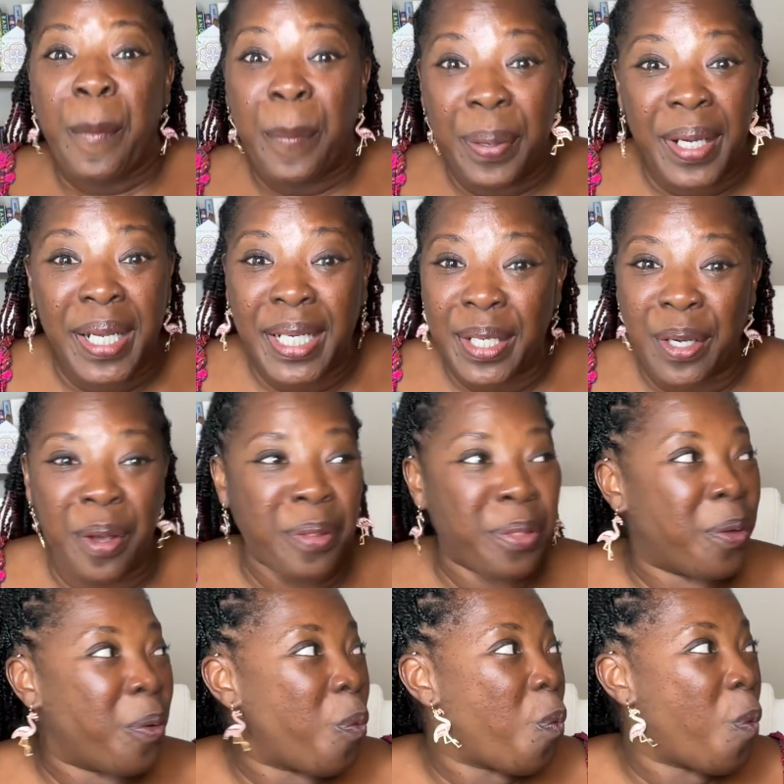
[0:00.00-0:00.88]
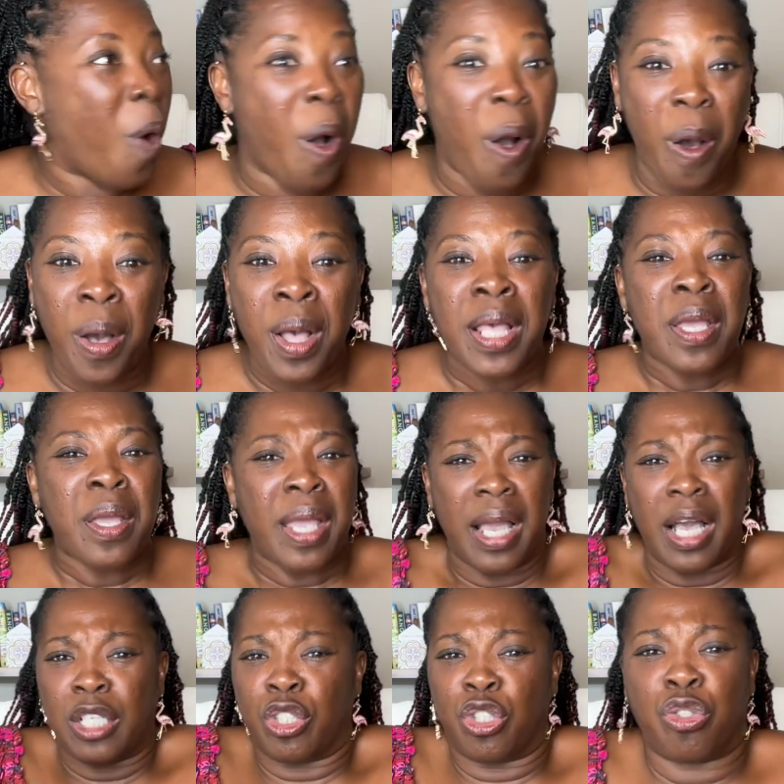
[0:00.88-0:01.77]
Put it on the wall,
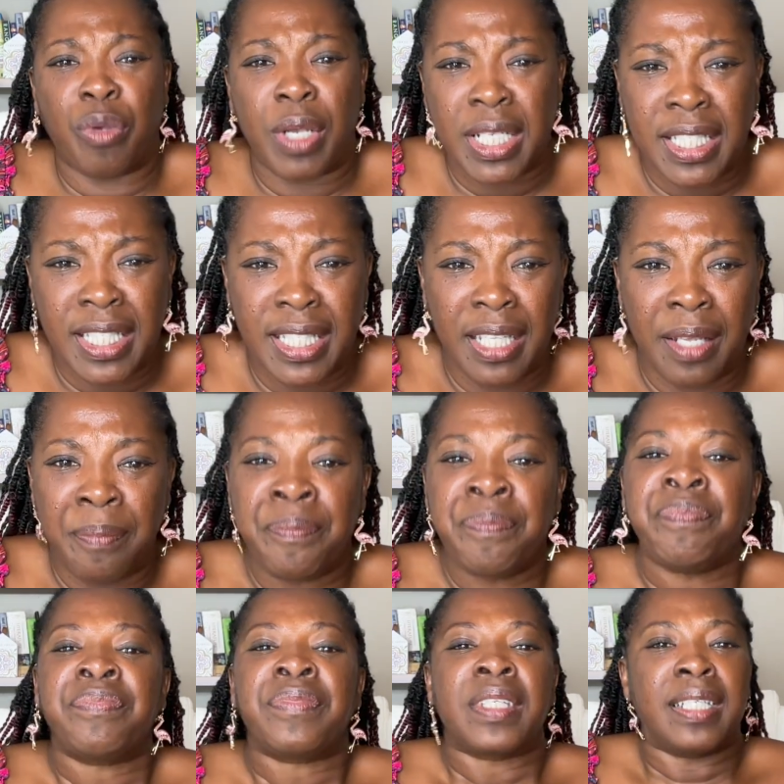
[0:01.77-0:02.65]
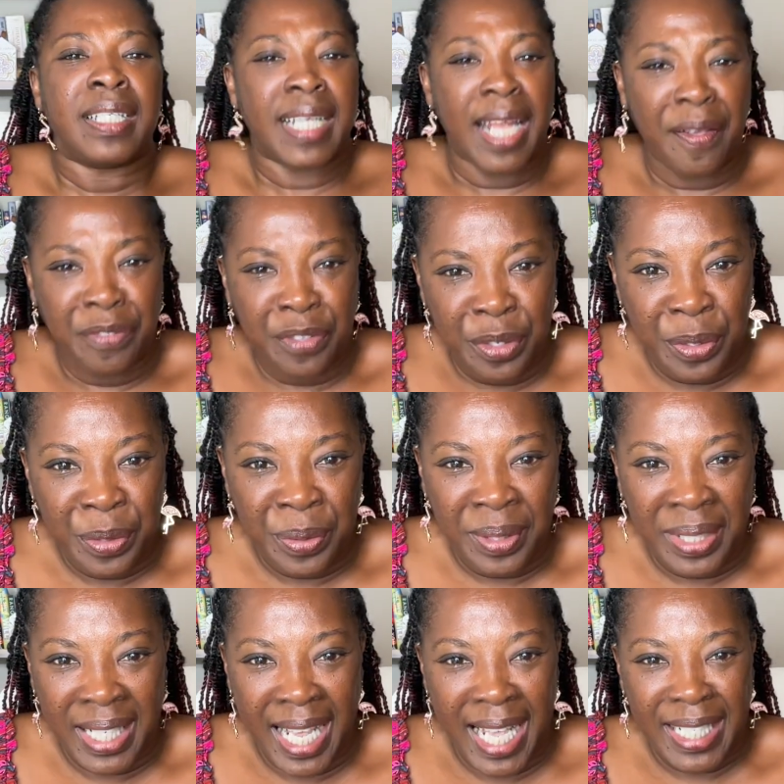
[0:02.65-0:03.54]
address them: good
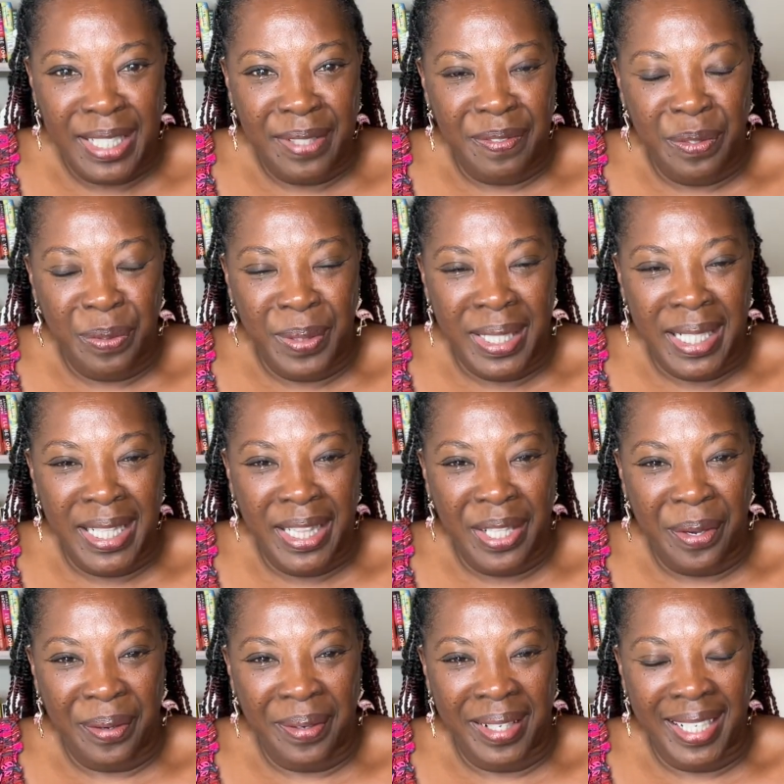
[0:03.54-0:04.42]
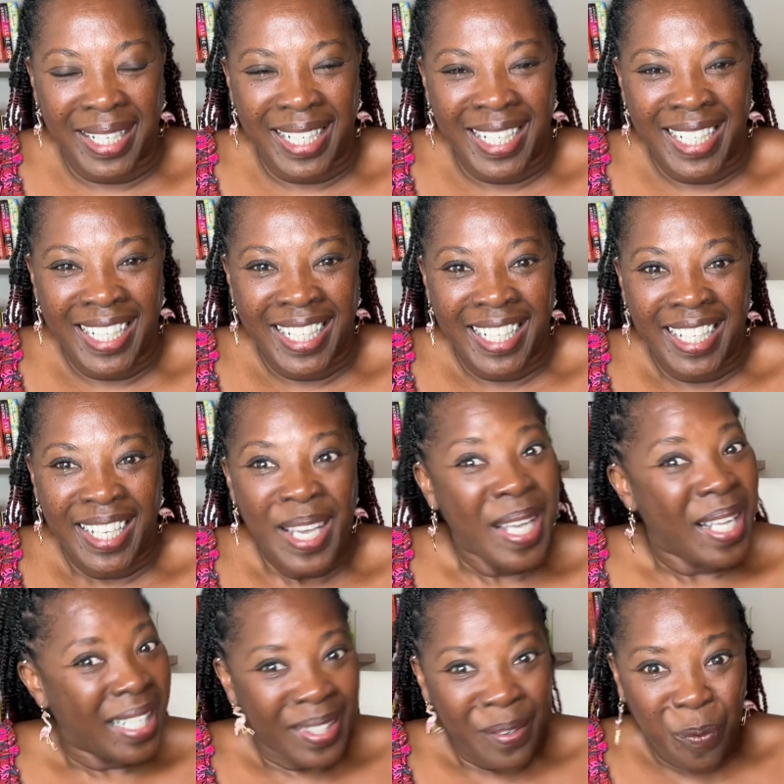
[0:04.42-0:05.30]
afternoon, class of 2030.
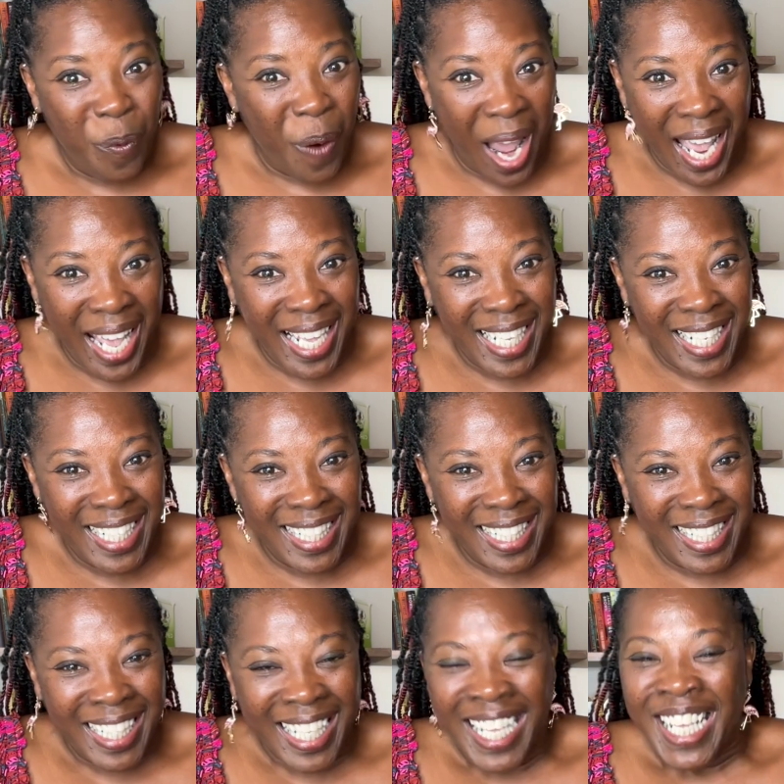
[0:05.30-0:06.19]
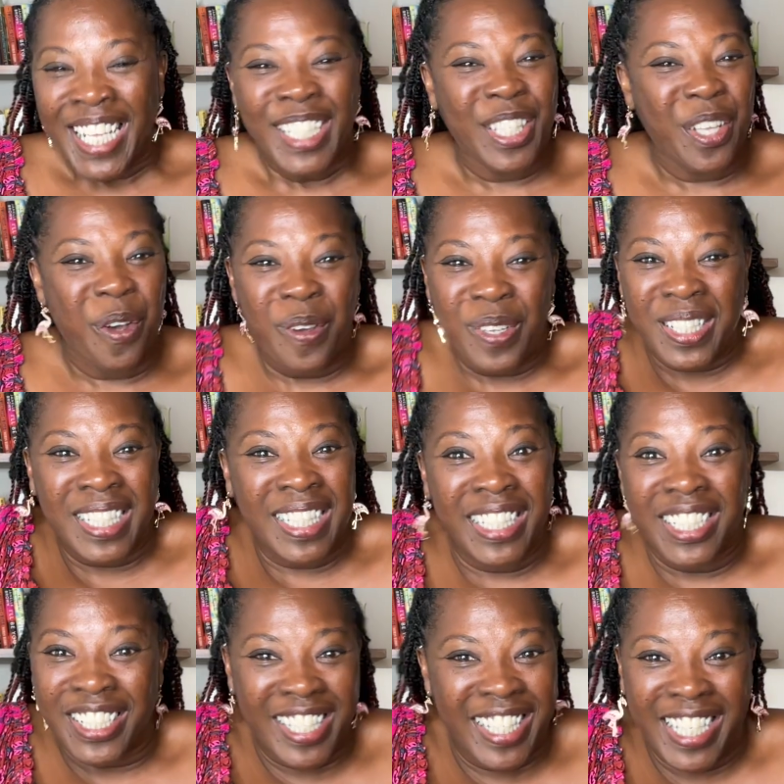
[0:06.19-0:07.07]
Right? So
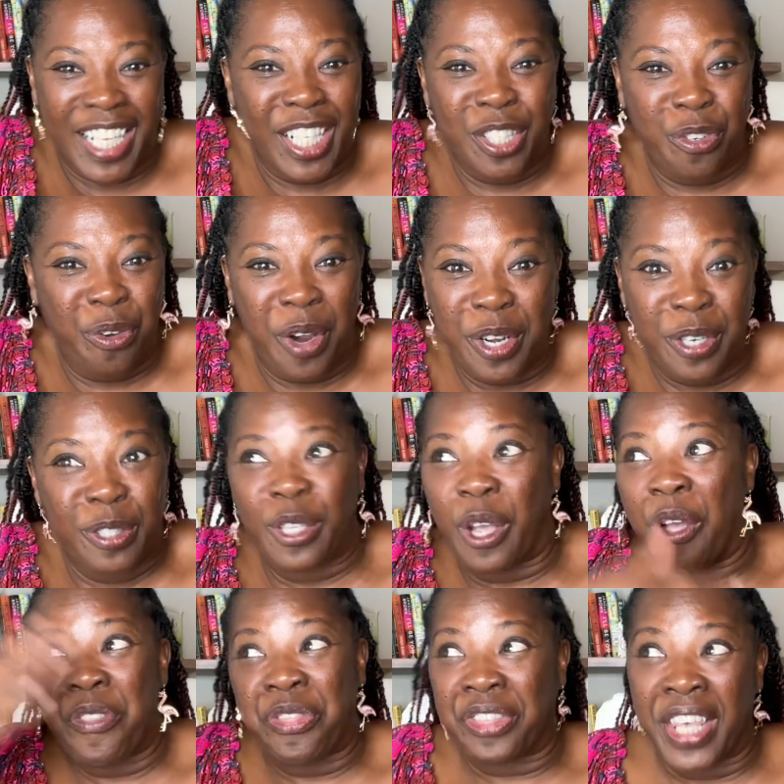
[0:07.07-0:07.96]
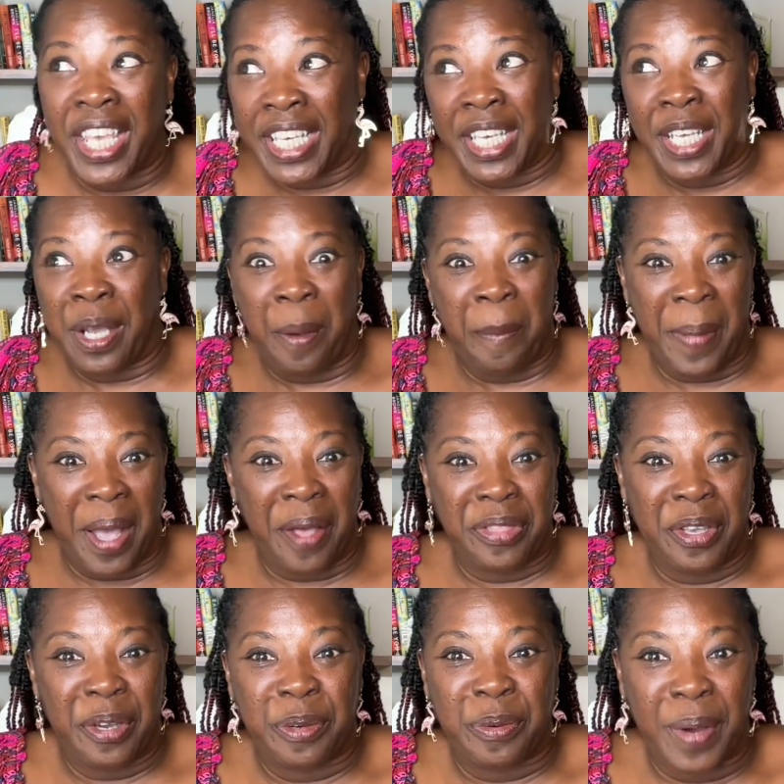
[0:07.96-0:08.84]
little sixth graders aren't thinking
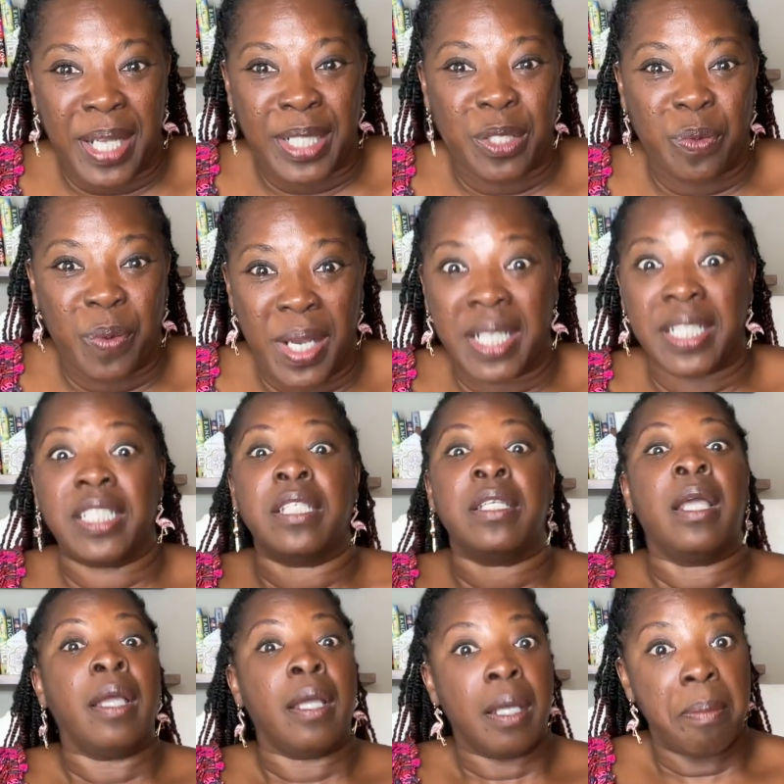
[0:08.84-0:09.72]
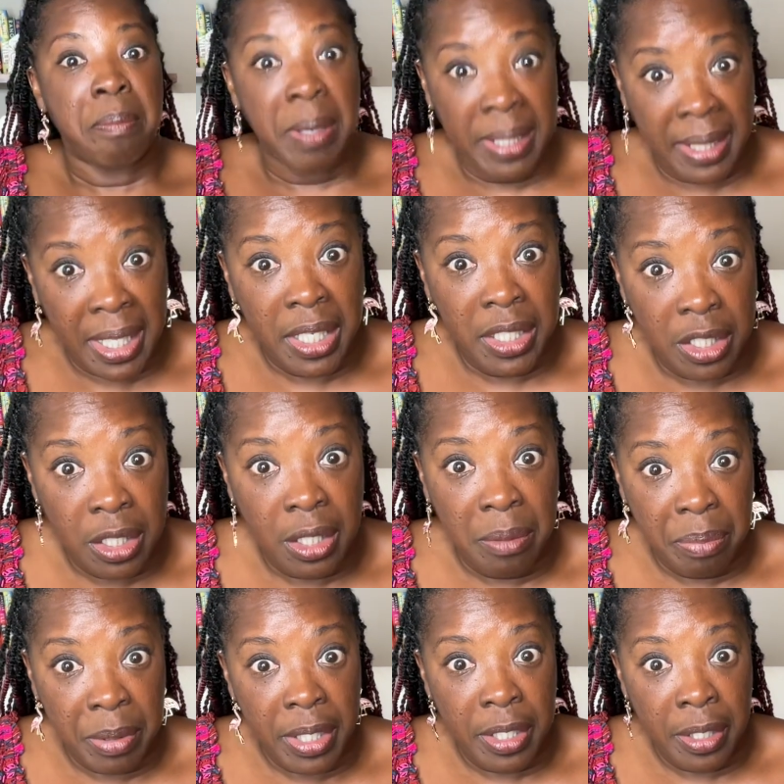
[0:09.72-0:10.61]
about their graduation, but they
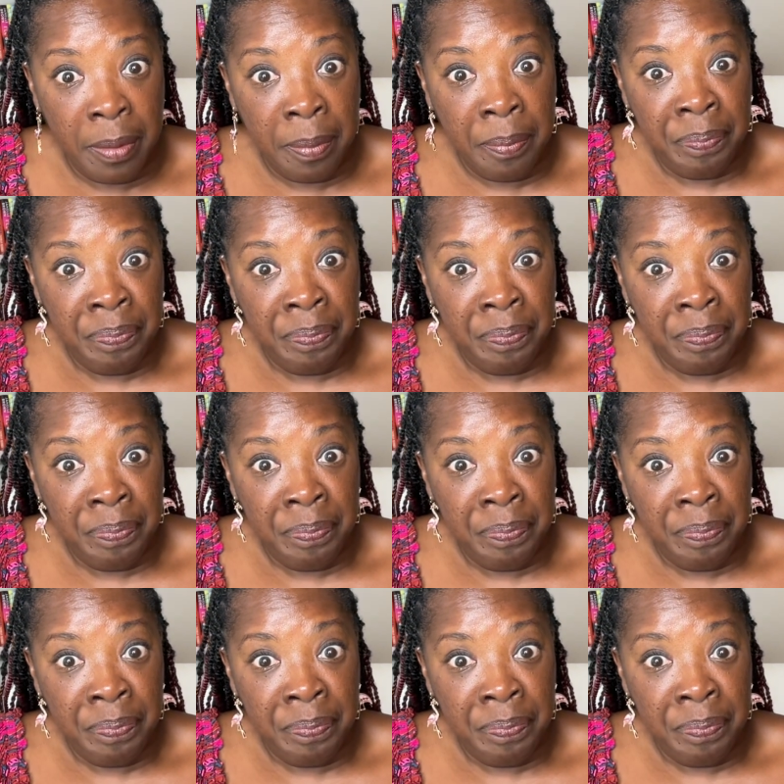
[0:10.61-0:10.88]
should be.